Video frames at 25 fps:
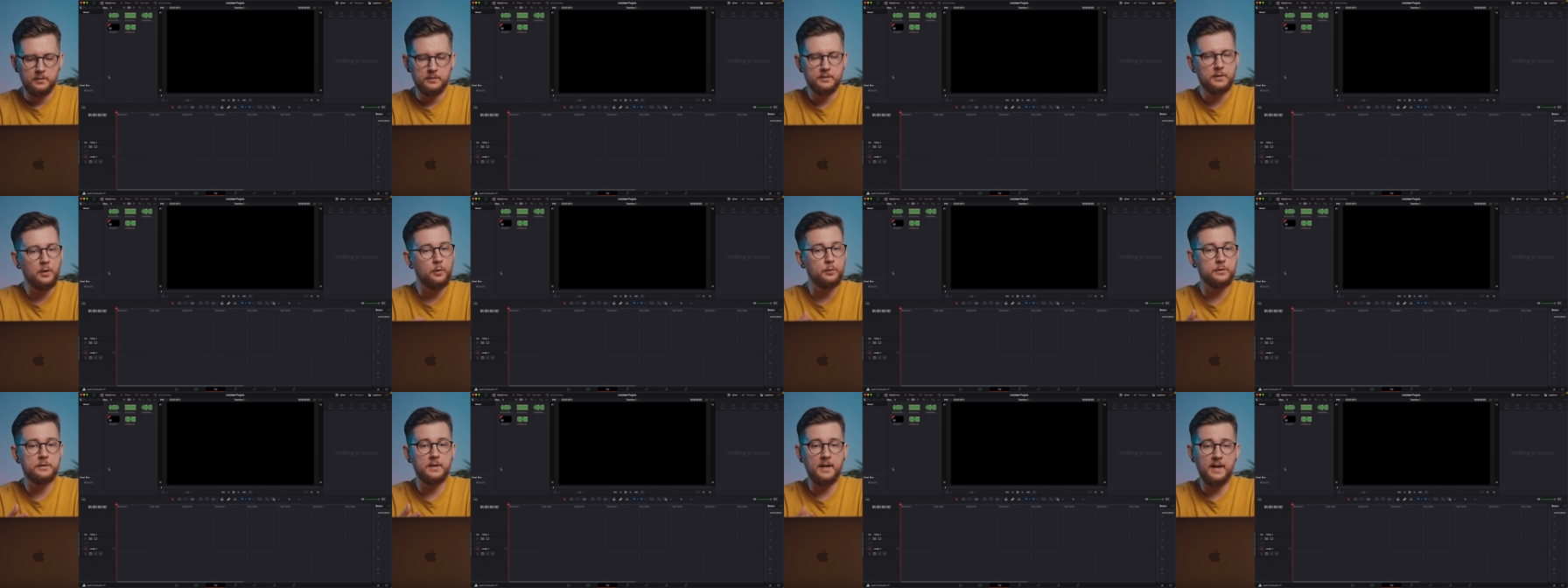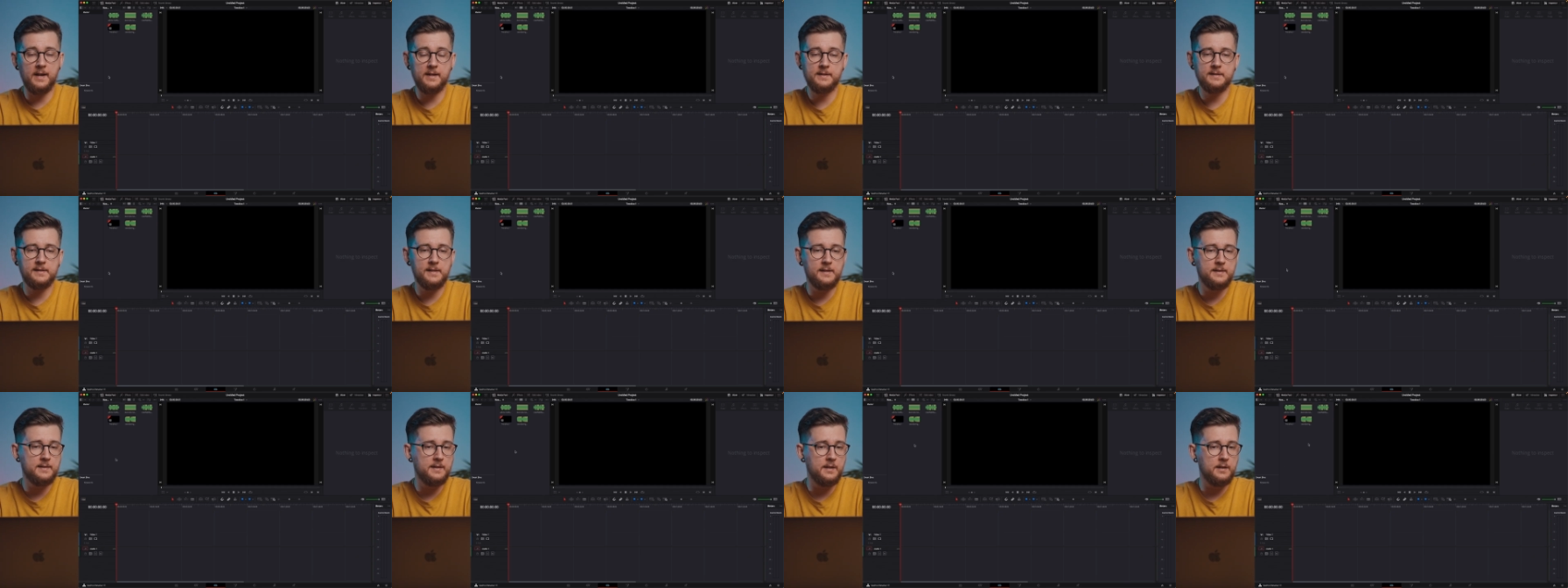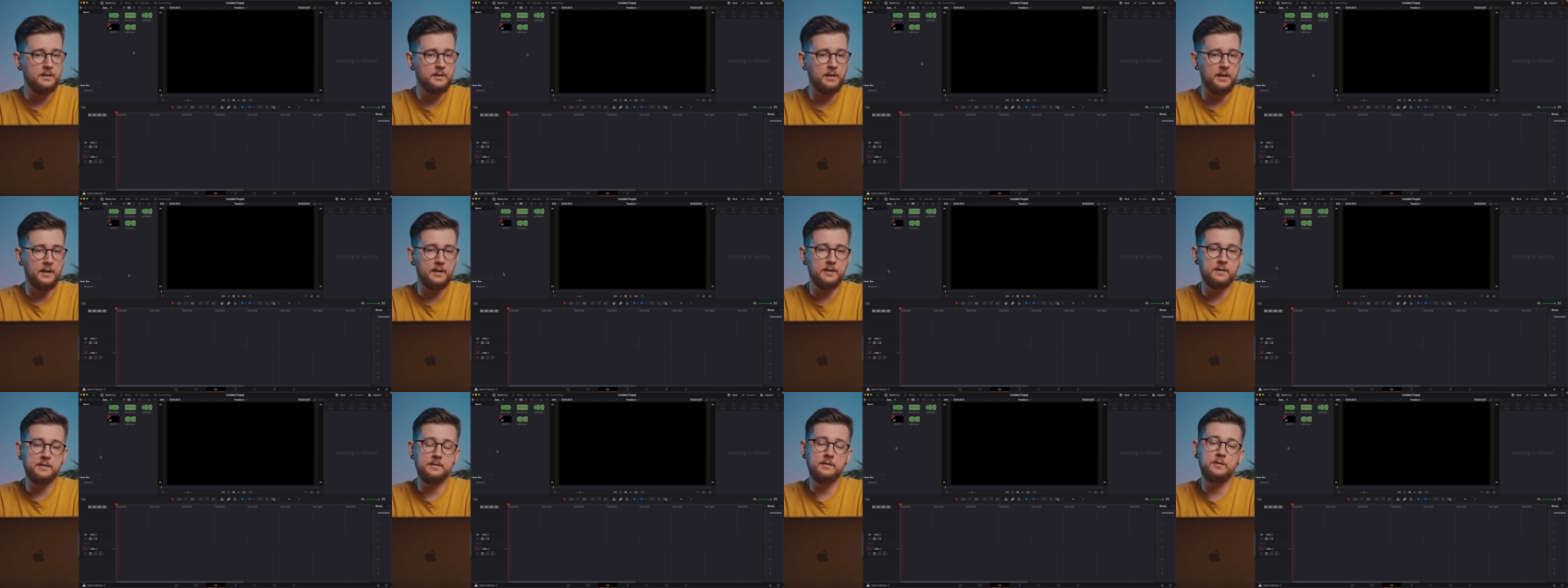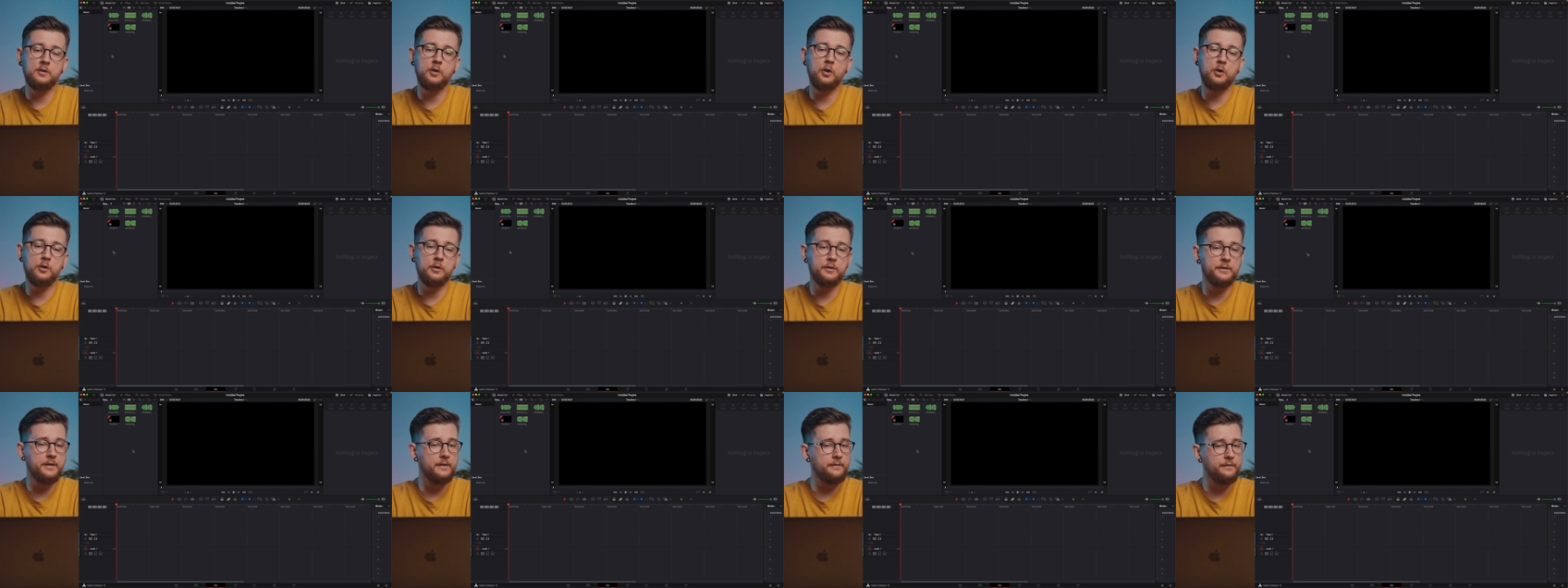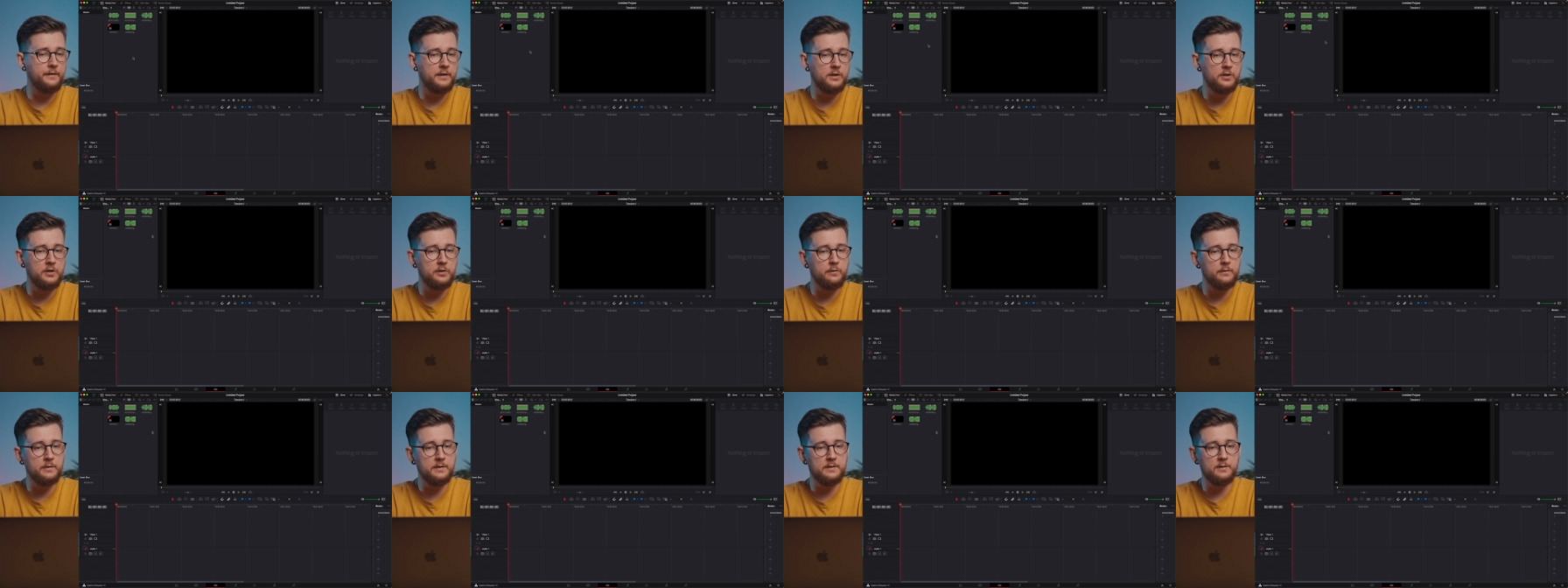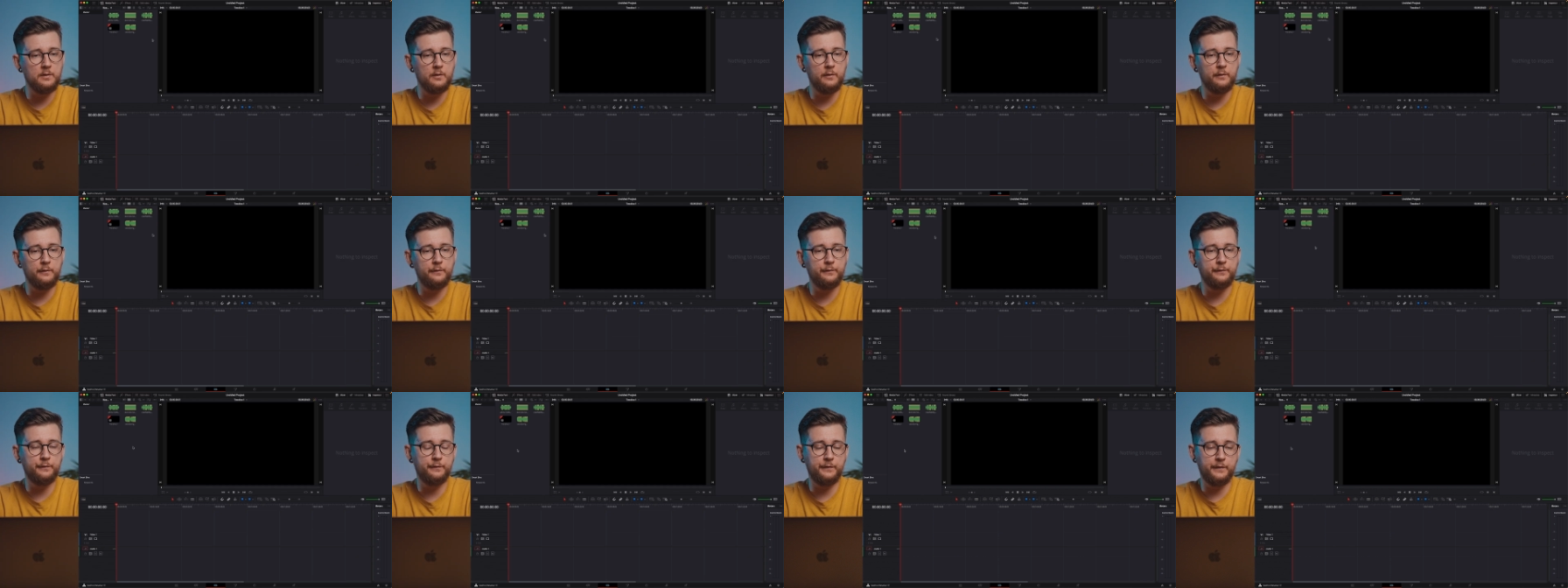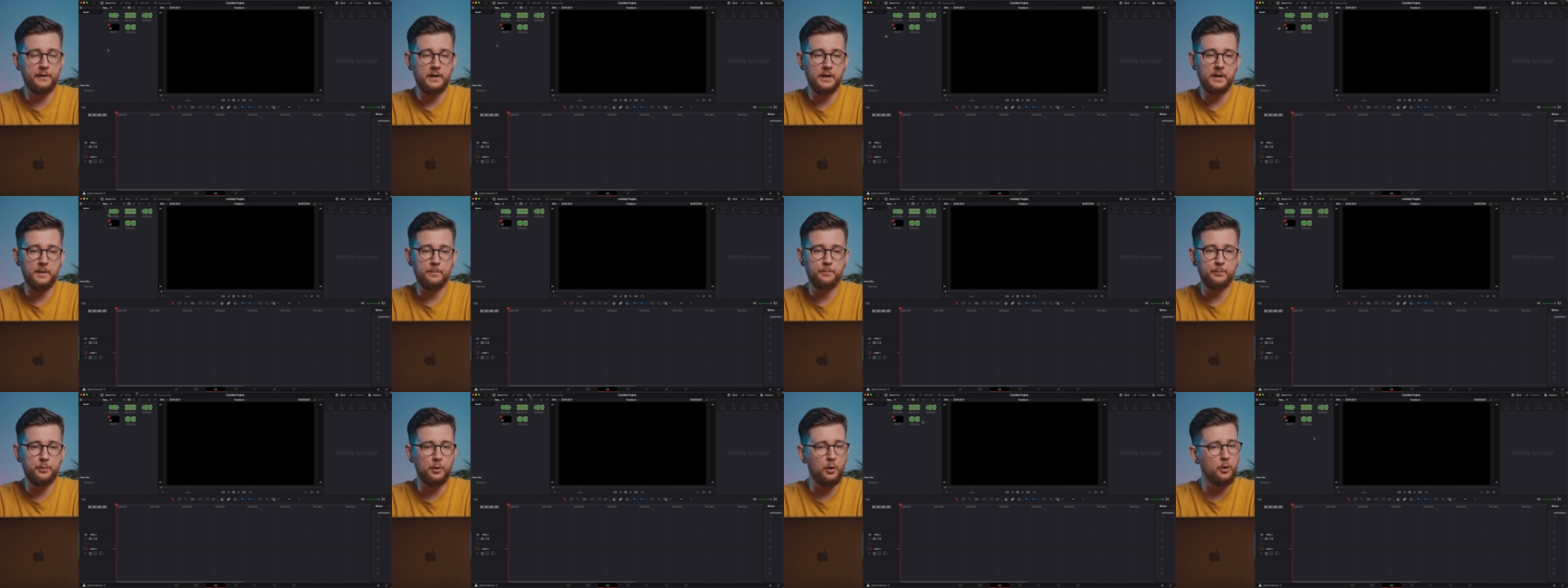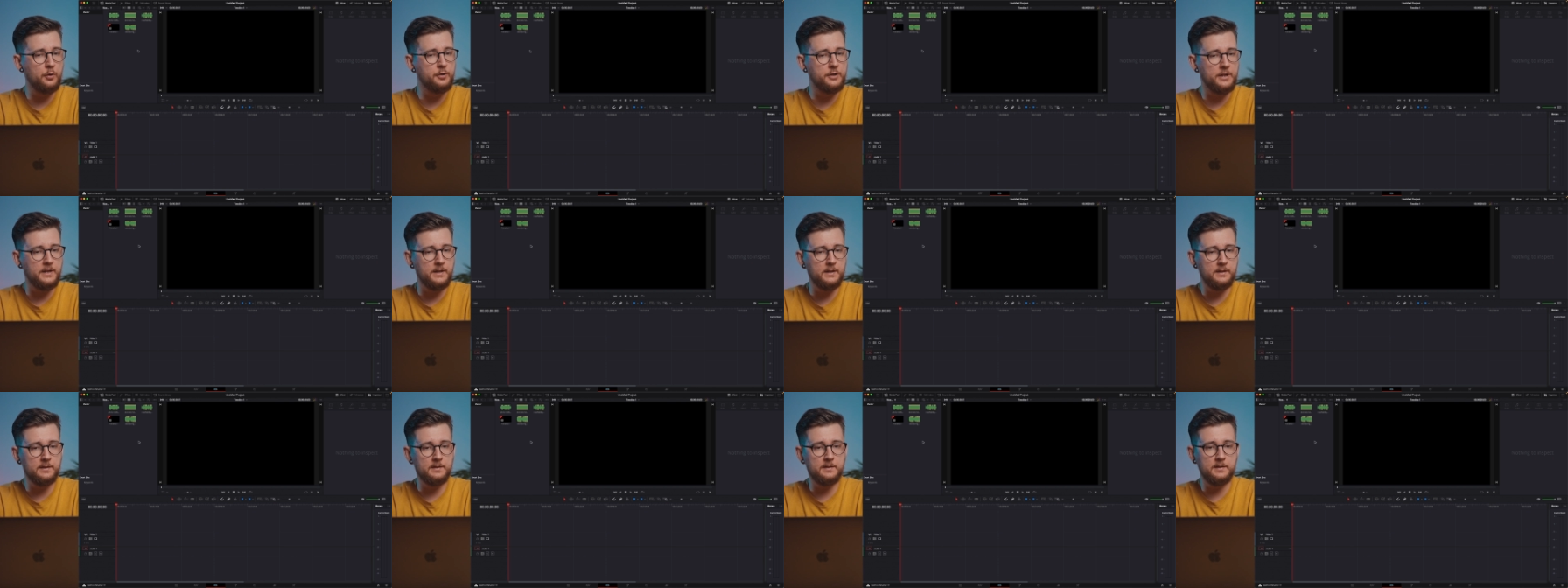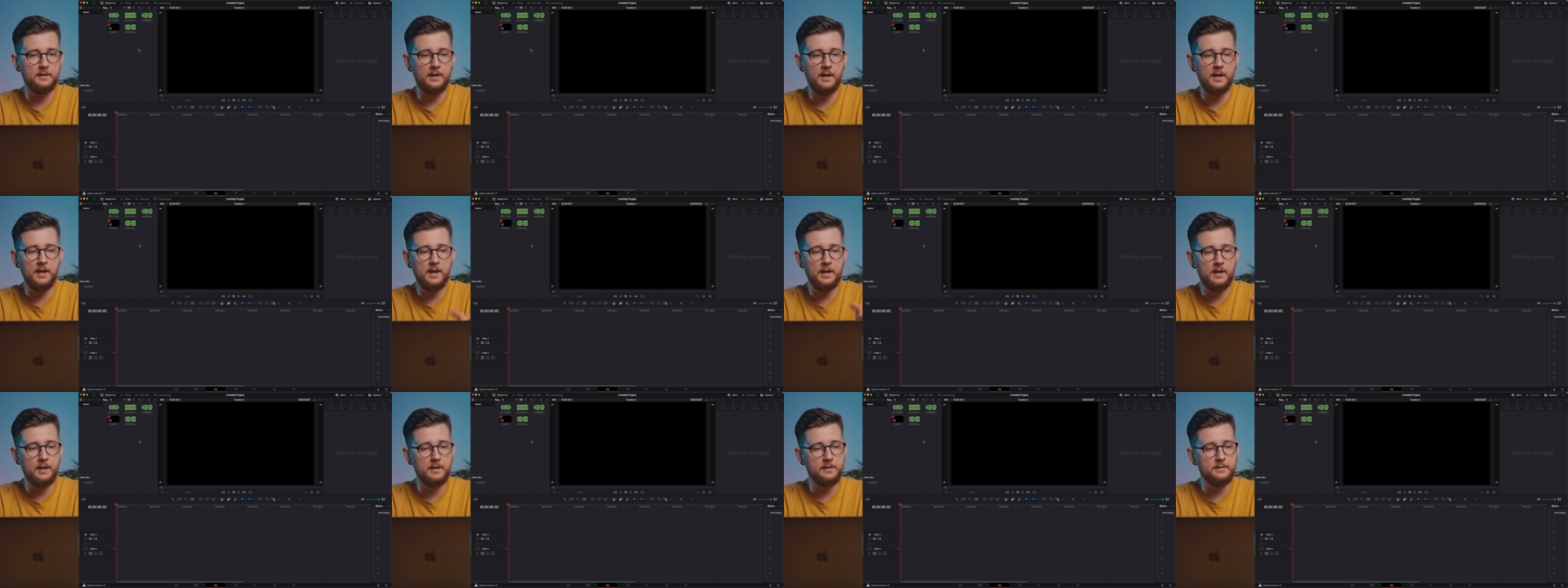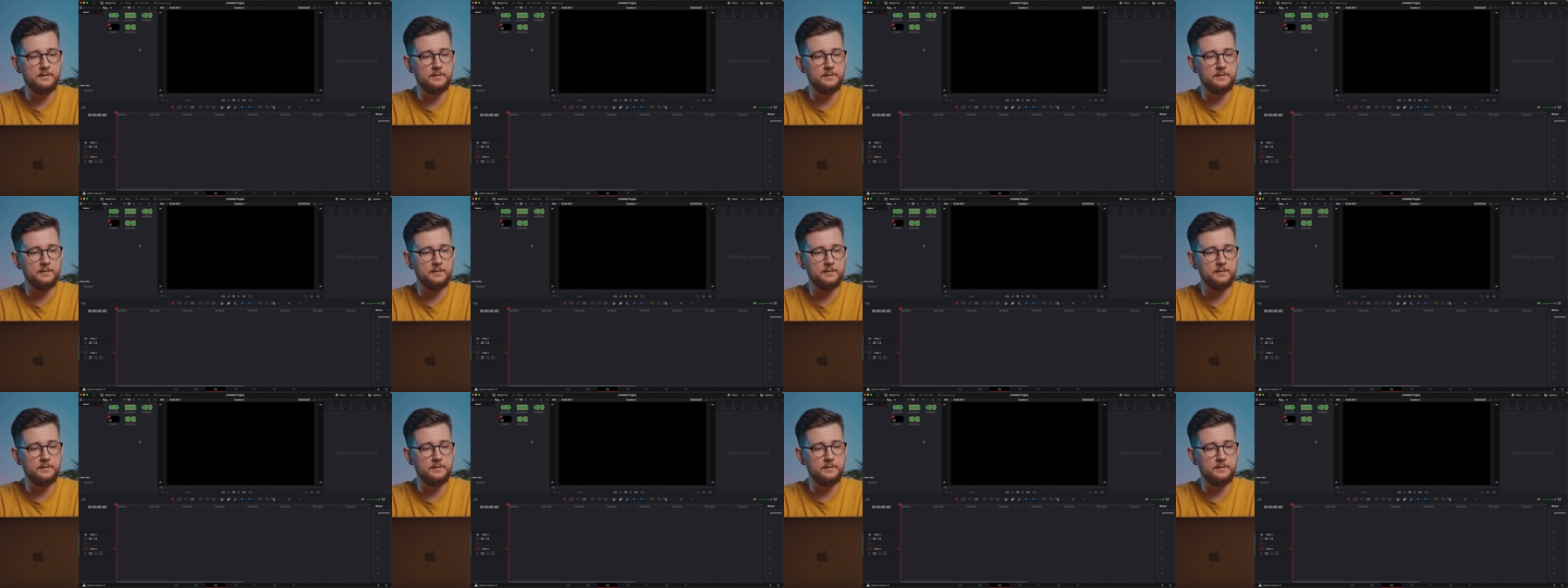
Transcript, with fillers: So to access it in your DaVinci Resolve uh, project, uh,